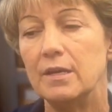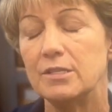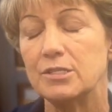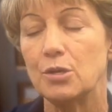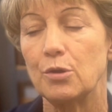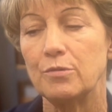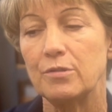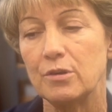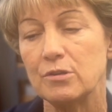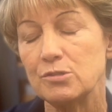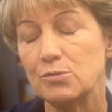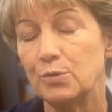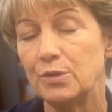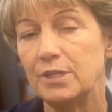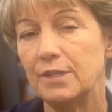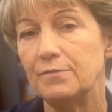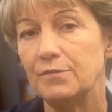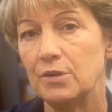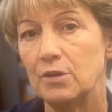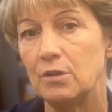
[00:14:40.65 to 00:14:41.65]
So those were
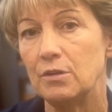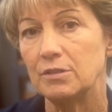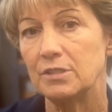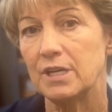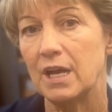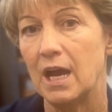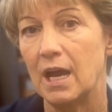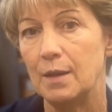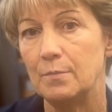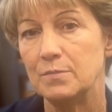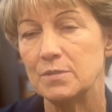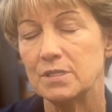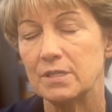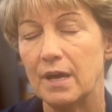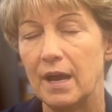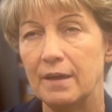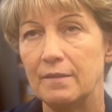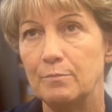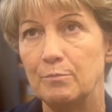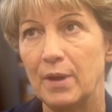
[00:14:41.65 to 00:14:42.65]
difficult times.
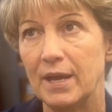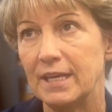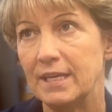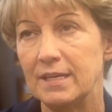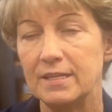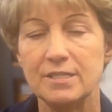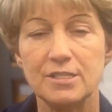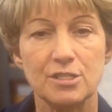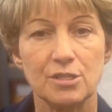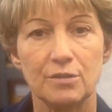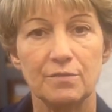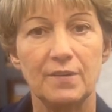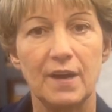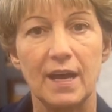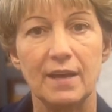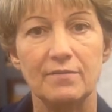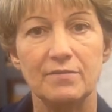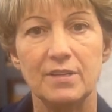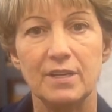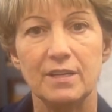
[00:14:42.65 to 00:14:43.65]
I, my kids
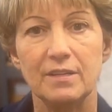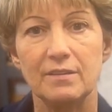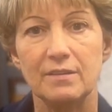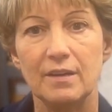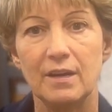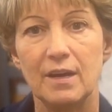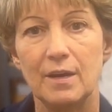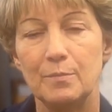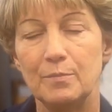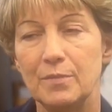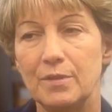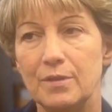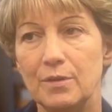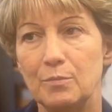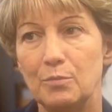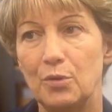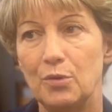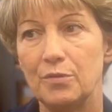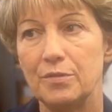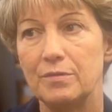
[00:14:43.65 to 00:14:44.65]
survived it. Um, they're
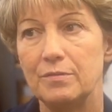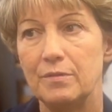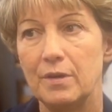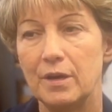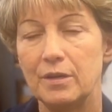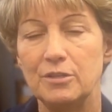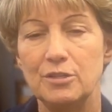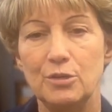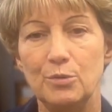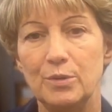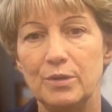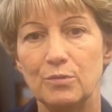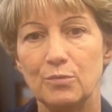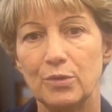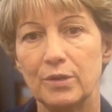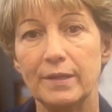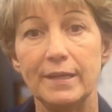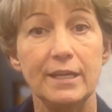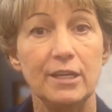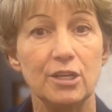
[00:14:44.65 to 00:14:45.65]
both uh, doing
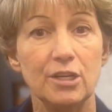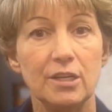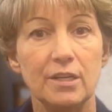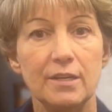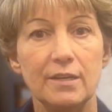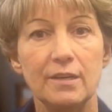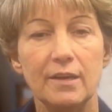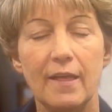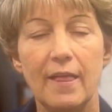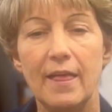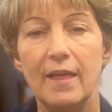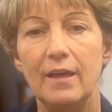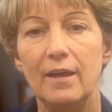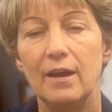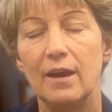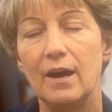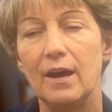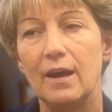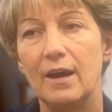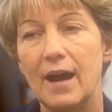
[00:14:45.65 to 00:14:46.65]
really good.
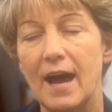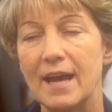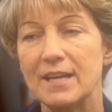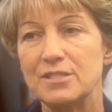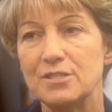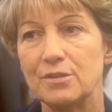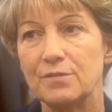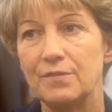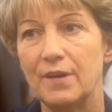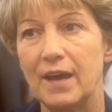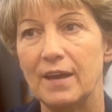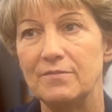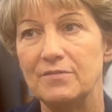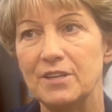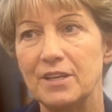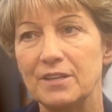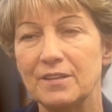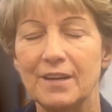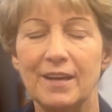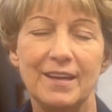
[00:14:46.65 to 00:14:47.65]
Uh, I
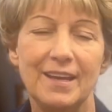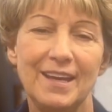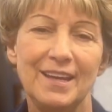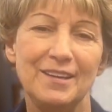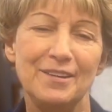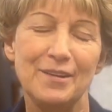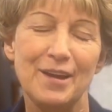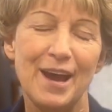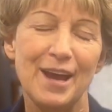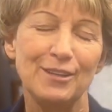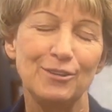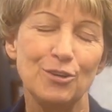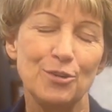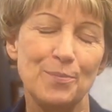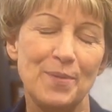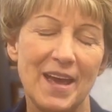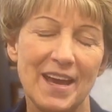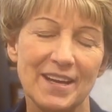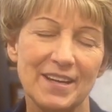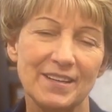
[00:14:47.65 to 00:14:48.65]
survived it, and I, and I
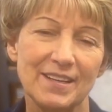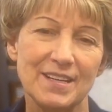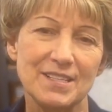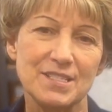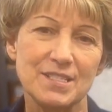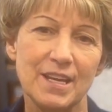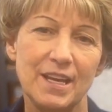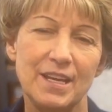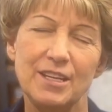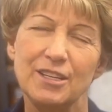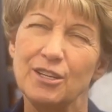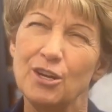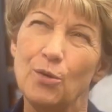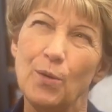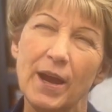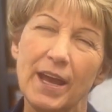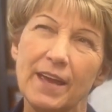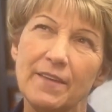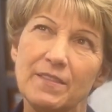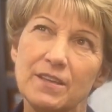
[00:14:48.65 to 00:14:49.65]
look back and I say, you know,
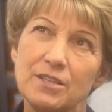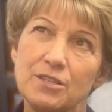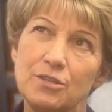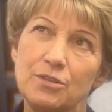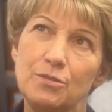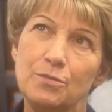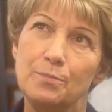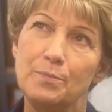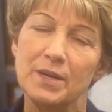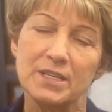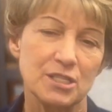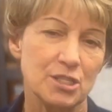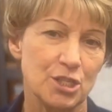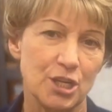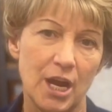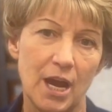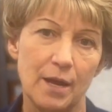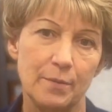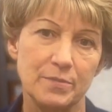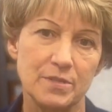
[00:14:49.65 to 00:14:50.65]
I had the two best
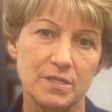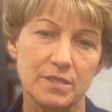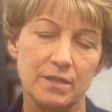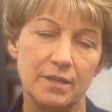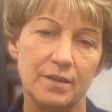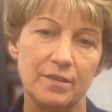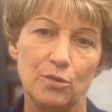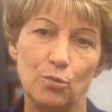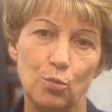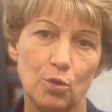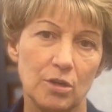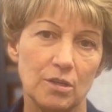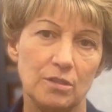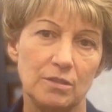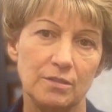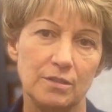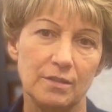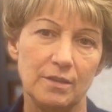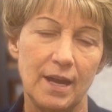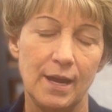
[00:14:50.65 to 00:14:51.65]
jobs in the
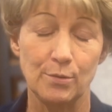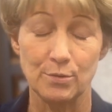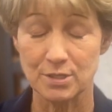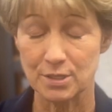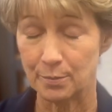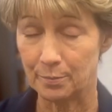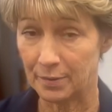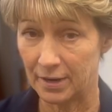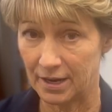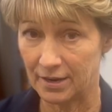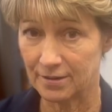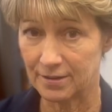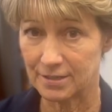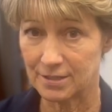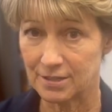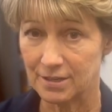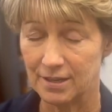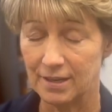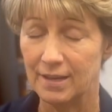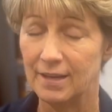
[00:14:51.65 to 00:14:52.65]
world. I was a
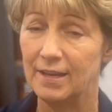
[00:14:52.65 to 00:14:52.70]
parent,